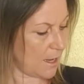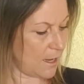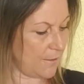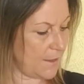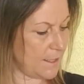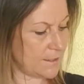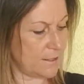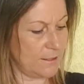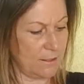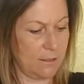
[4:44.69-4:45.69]
And
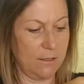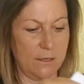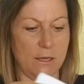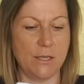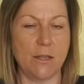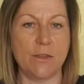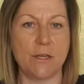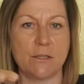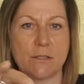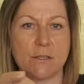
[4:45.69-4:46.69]
there's
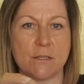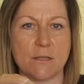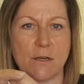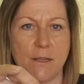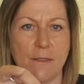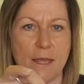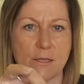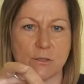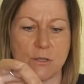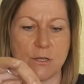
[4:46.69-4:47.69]
another design there,
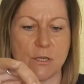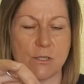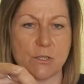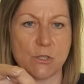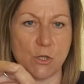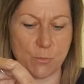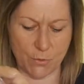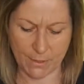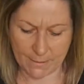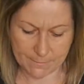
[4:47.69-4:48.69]
it's got a nice scoop
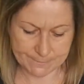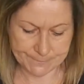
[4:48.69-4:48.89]
on it.